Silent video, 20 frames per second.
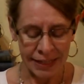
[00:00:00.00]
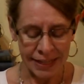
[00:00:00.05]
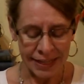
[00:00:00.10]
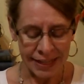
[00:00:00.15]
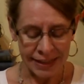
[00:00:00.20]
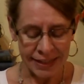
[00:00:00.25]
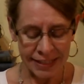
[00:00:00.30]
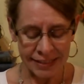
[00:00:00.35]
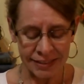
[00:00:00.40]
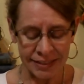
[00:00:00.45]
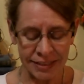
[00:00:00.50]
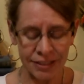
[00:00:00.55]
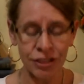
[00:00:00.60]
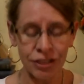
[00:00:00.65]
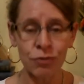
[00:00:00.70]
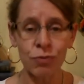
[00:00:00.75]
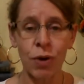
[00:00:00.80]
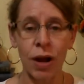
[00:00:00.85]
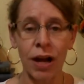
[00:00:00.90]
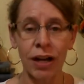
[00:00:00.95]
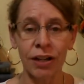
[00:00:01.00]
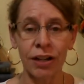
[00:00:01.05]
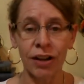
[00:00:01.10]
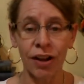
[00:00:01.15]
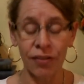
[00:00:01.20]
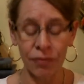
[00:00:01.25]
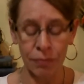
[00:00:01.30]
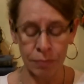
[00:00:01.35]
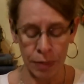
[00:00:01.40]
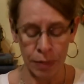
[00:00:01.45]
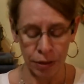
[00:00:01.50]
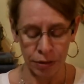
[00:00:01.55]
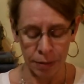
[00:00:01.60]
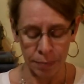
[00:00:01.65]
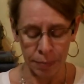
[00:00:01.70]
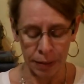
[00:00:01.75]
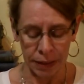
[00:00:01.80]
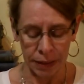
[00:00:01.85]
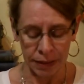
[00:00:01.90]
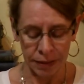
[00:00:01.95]
This is the water of
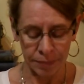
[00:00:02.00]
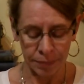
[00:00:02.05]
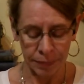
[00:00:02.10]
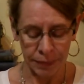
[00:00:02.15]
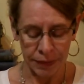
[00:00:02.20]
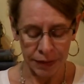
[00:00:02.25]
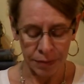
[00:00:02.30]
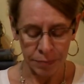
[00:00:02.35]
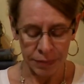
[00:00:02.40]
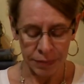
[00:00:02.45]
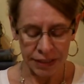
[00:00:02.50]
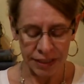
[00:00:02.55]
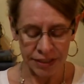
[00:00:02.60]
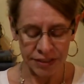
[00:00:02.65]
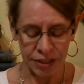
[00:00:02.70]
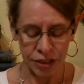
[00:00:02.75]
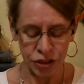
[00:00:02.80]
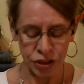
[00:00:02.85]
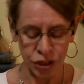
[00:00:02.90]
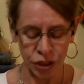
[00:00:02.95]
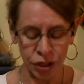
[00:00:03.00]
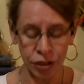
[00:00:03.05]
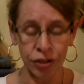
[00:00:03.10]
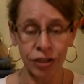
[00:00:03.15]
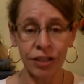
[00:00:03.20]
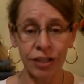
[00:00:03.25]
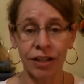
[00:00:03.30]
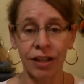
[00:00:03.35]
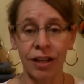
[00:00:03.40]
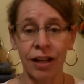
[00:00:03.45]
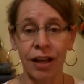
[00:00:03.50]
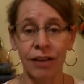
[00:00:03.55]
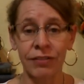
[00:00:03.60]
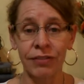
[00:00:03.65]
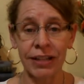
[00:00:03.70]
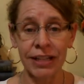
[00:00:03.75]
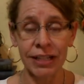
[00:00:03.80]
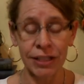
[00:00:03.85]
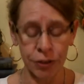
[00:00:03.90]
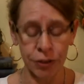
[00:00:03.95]
Meribah, because the children of
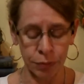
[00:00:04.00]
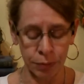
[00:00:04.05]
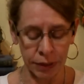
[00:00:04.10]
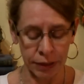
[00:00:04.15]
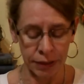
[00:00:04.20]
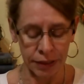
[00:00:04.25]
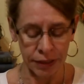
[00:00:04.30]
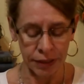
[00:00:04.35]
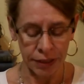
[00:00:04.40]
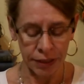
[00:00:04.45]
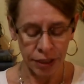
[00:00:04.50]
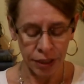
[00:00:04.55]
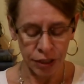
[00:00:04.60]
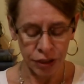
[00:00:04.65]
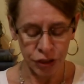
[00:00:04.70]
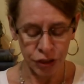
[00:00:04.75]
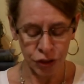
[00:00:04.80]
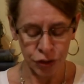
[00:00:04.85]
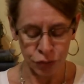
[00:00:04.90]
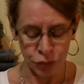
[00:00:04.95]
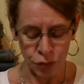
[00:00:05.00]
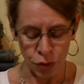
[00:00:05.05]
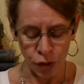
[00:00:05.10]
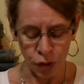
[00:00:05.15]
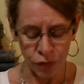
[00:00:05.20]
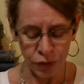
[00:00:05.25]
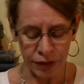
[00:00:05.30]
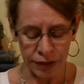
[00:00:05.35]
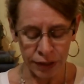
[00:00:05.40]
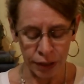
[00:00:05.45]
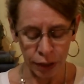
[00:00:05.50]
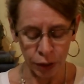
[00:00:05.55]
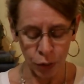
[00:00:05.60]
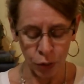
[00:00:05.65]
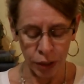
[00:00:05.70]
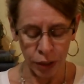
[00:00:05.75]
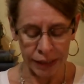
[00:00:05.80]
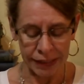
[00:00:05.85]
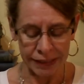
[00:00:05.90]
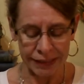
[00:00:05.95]
Israel strove with the
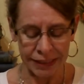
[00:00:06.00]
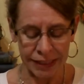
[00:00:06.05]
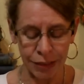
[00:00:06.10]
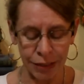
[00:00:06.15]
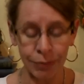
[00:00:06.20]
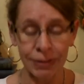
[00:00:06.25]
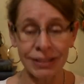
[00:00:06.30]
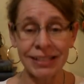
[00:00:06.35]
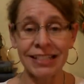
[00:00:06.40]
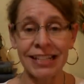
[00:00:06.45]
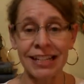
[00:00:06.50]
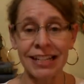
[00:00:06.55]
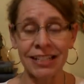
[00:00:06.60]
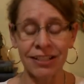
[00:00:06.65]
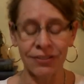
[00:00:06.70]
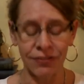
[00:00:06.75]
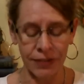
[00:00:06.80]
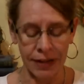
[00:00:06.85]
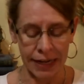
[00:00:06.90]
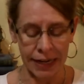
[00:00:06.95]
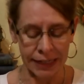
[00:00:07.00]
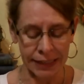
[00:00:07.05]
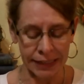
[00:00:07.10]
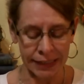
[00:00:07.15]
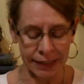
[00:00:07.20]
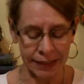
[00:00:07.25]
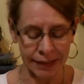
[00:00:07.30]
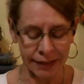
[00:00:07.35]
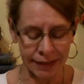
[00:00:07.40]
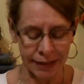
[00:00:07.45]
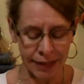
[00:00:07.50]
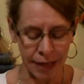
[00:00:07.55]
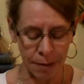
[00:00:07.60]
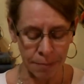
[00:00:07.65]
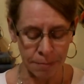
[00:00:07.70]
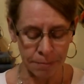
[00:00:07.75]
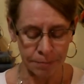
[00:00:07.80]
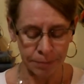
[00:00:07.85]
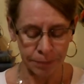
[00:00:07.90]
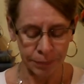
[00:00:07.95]
Lord, and he was sanctified in
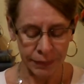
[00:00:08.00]
them.